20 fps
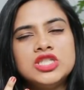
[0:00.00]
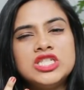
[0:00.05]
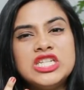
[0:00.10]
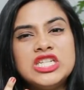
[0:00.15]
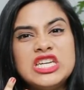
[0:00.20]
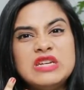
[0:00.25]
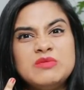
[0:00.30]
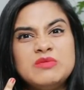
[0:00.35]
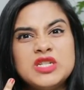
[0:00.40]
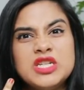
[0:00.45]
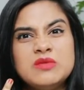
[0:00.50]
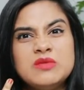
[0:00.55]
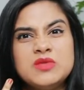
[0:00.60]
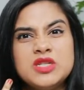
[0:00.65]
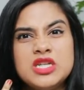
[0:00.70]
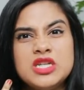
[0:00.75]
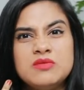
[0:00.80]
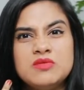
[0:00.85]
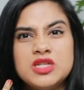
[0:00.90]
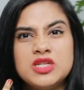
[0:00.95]

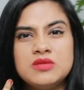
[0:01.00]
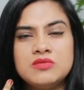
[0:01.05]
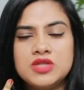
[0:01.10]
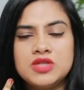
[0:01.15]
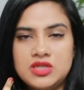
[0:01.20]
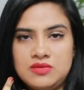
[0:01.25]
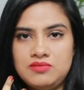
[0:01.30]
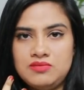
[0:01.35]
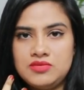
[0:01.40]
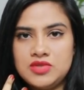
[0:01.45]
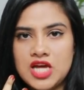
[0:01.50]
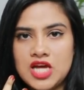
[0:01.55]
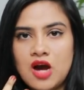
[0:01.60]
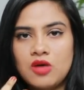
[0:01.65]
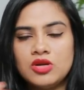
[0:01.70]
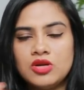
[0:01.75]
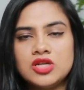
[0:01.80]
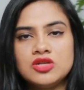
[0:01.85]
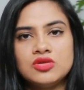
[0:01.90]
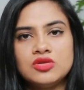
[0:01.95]
deep
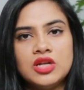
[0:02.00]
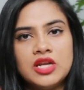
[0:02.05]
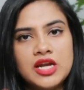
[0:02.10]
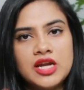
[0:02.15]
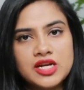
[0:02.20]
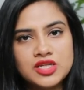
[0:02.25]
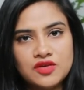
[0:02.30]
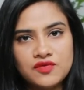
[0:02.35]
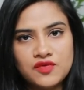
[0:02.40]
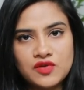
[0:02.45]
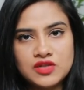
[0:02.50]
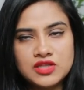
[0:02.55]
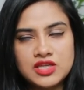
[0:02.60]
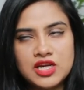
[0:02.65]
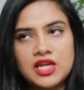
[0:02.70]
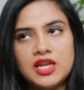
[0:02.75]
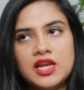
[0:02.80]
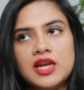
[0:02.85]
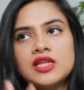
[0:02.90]
down into the layers of your skin,